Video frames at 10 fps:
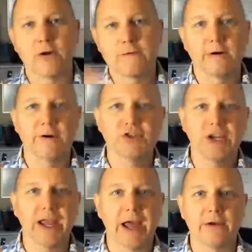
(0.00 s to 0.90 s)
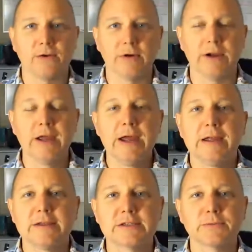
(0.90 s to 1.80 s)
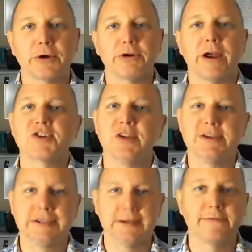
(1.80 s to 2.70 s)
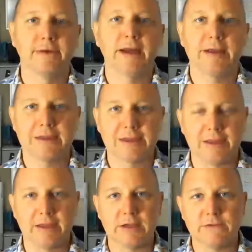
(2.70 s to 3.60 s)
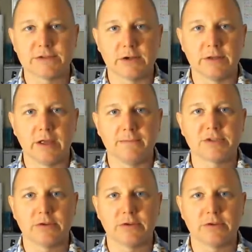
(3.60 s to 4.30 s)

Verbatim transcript: overarching category. This is where you're actually delivering on the thing that you've sold them.